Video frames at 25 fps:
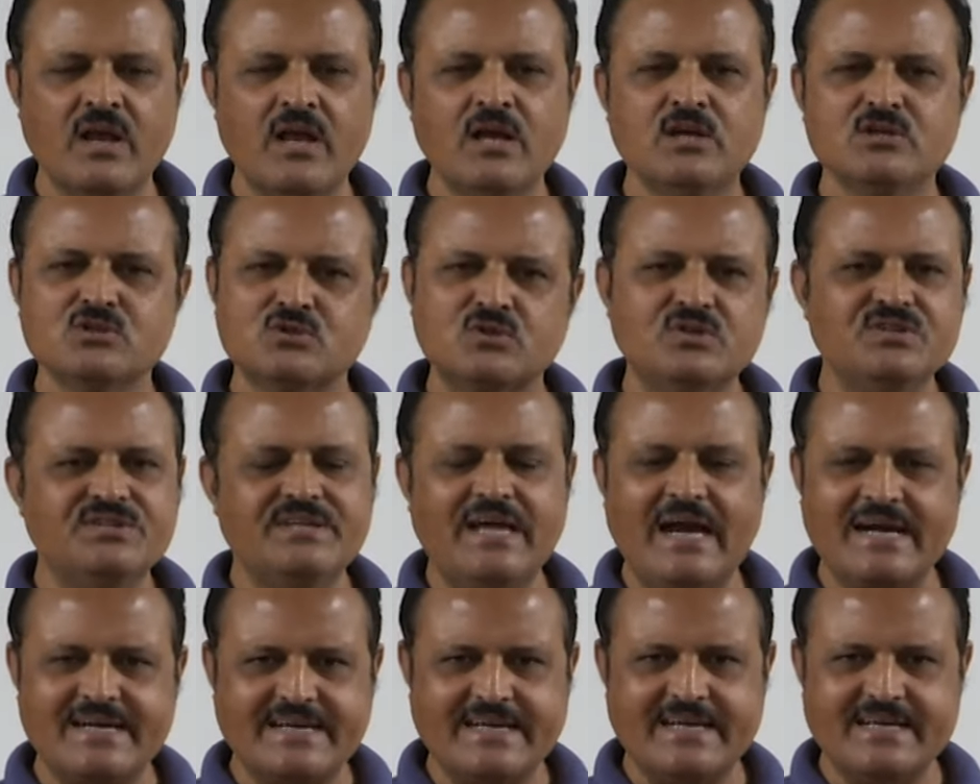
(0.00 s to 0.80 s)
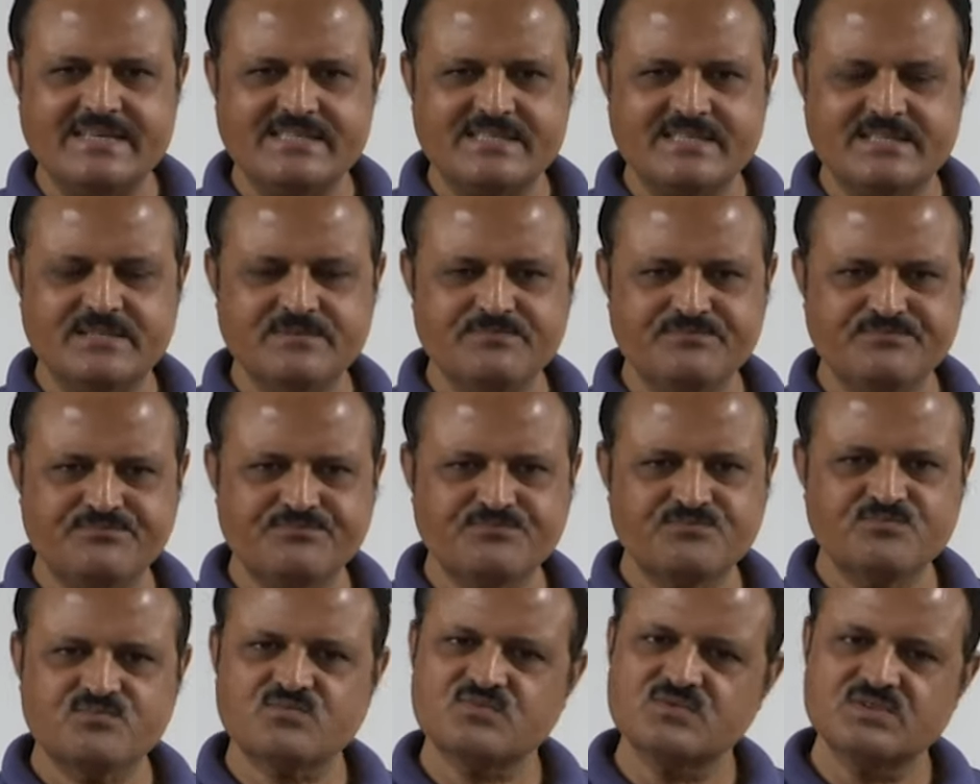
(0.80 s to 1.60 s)
So, in that case
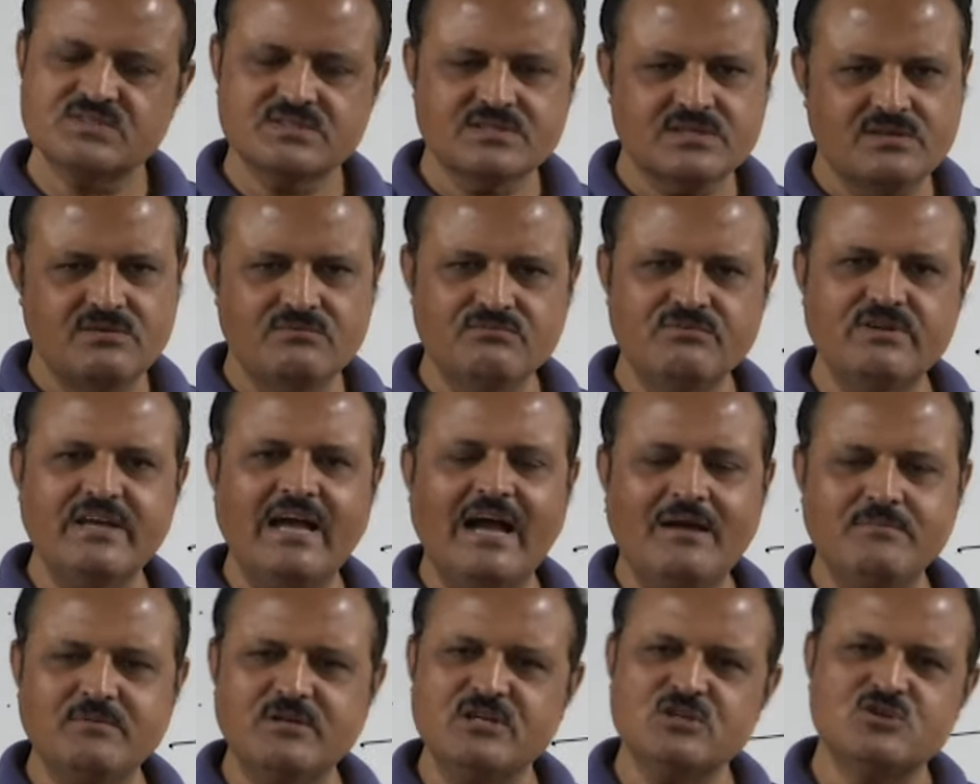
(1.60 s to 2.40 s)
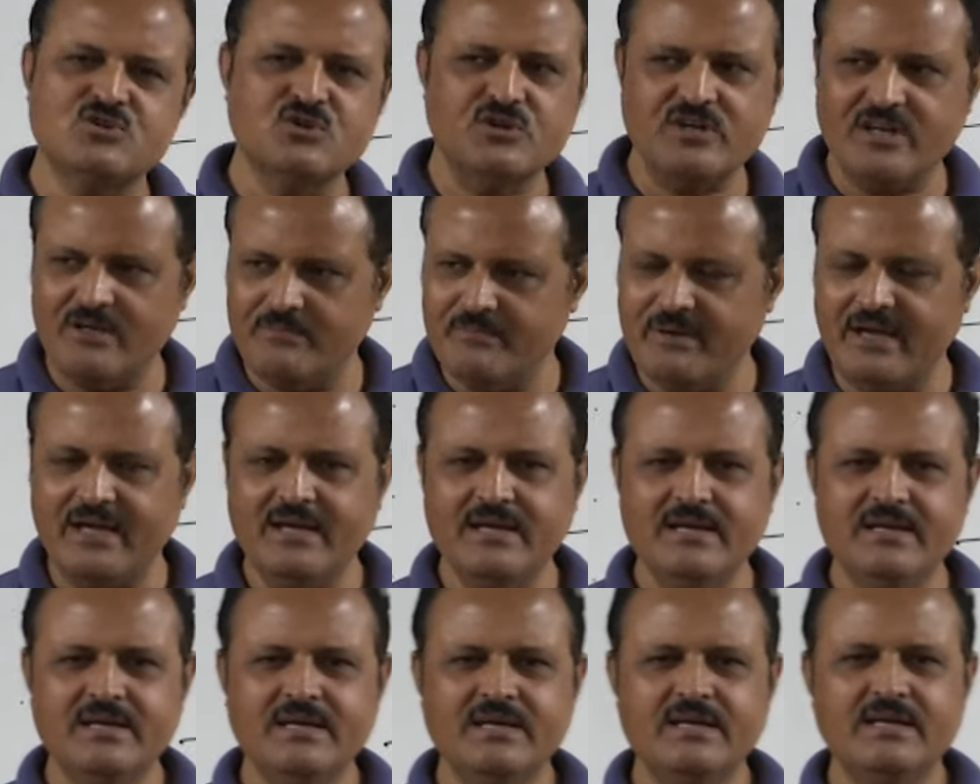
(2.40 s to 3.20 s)
we have issued him a
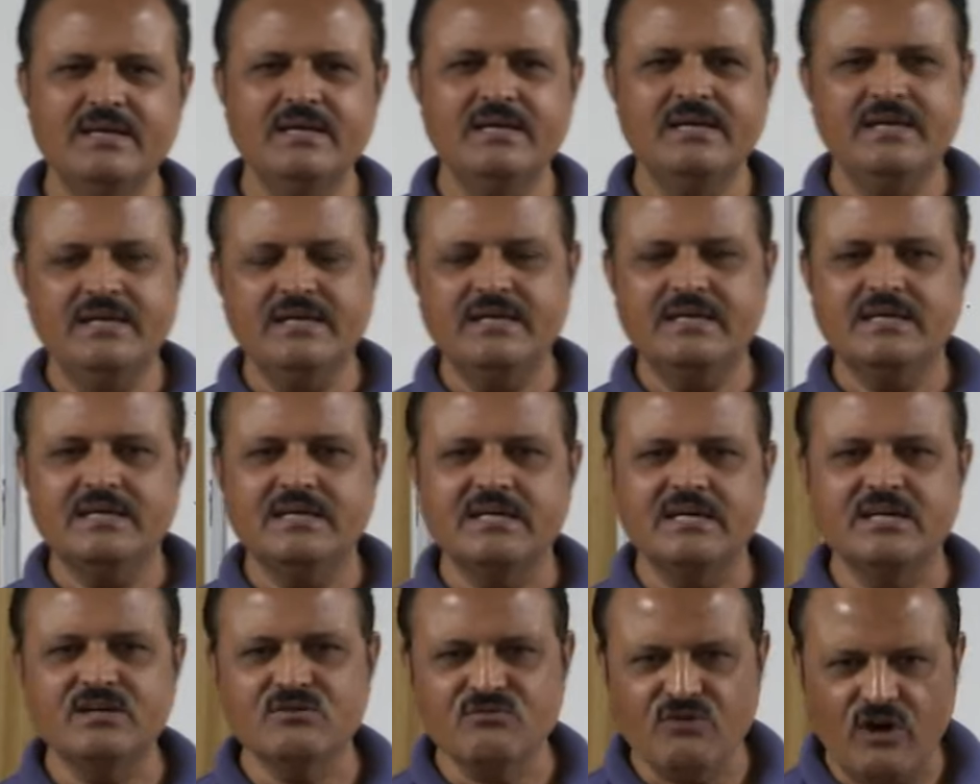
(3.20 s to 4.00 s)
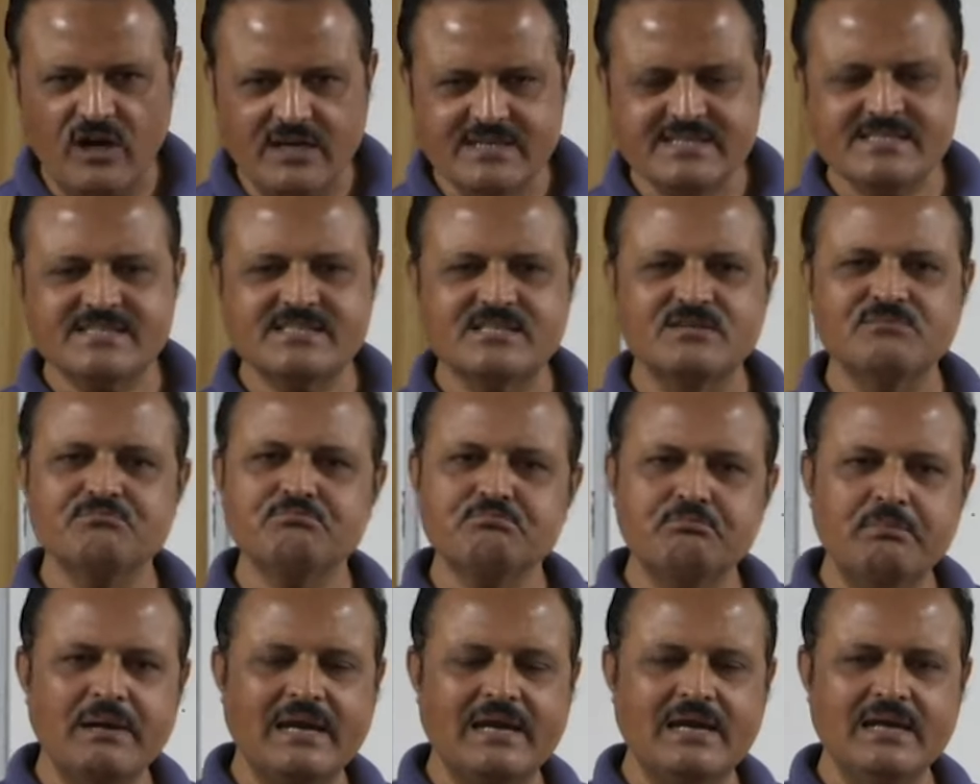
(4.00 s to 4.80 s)
invoice
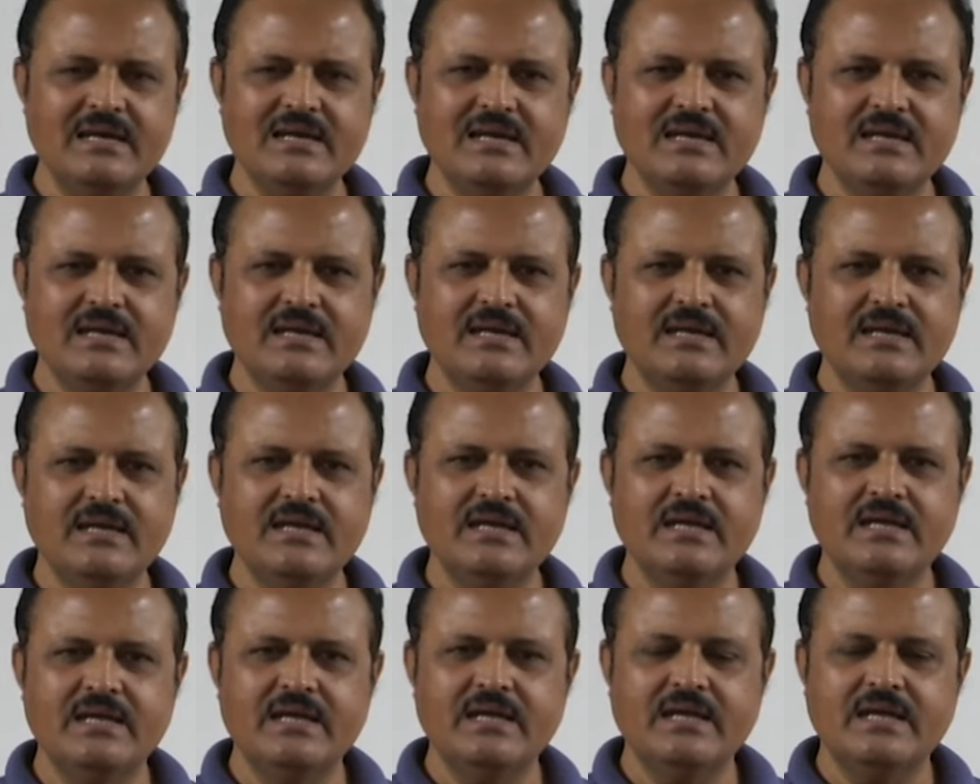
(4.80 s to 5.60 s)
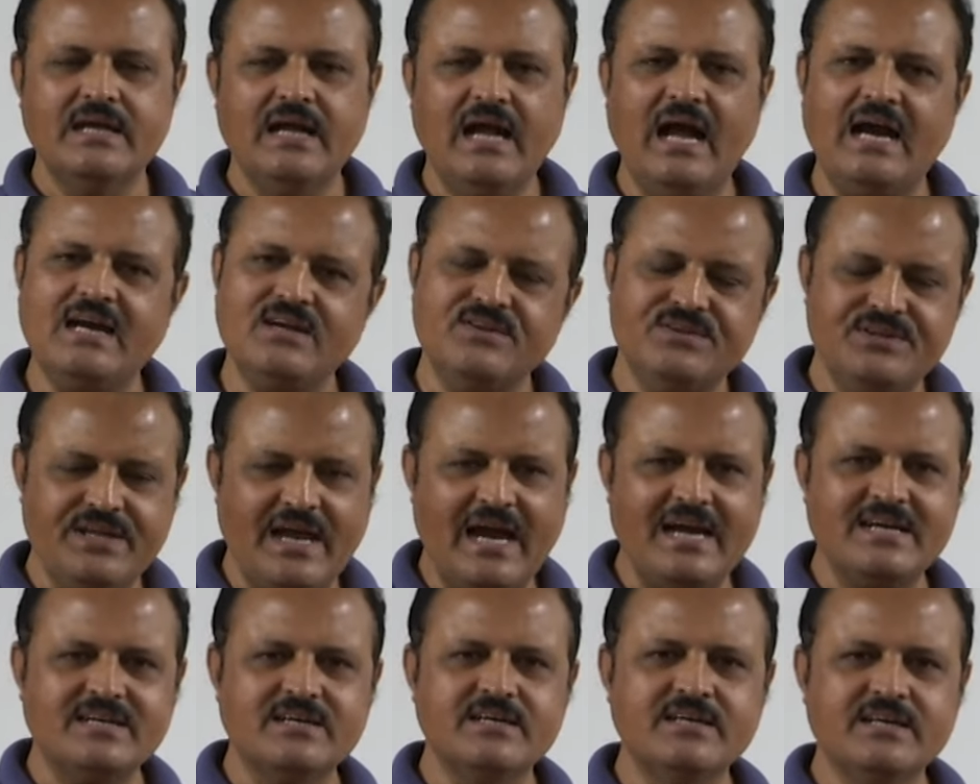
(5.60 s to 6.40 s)
bill, and
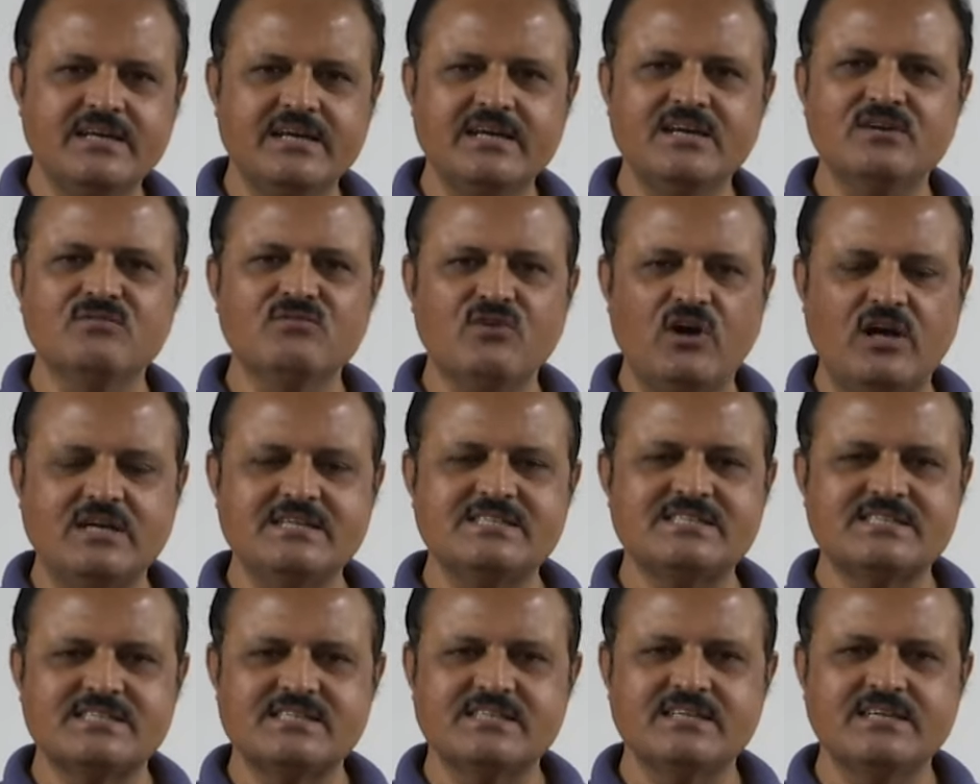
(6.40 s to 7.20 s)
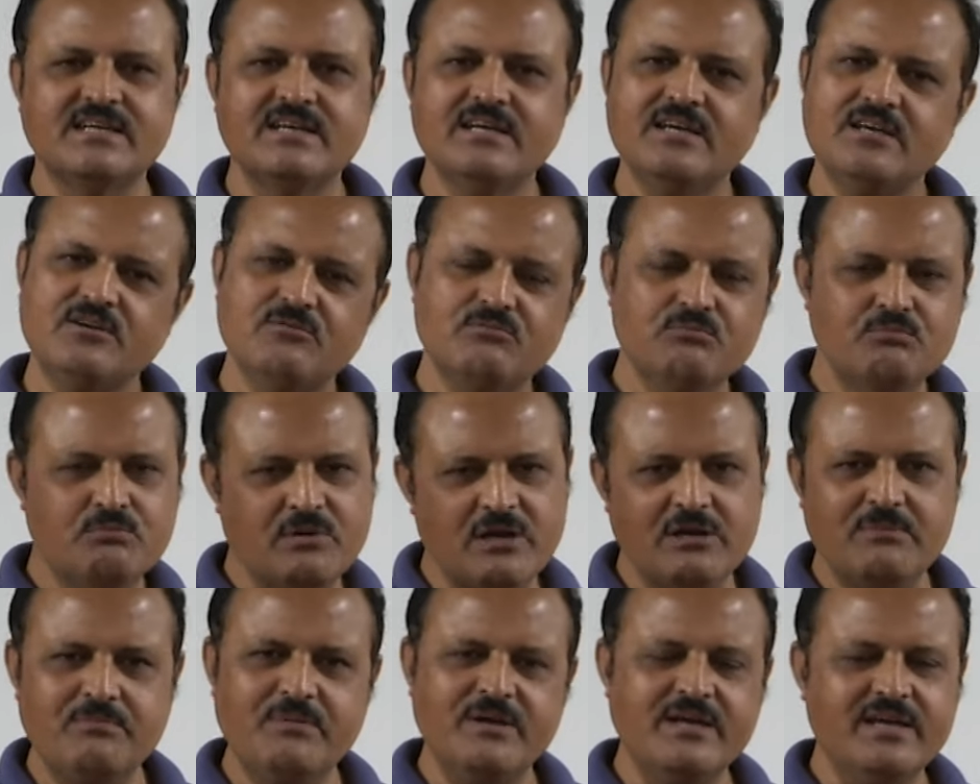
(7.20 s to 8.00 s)
that invoice
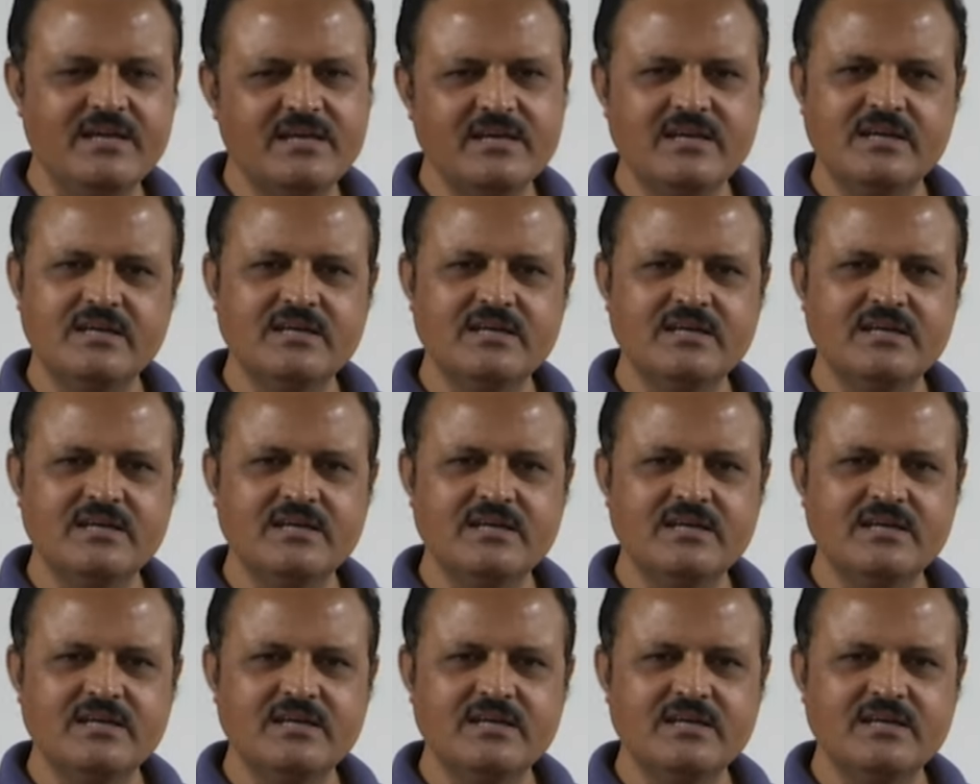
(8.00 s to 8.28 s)
will be,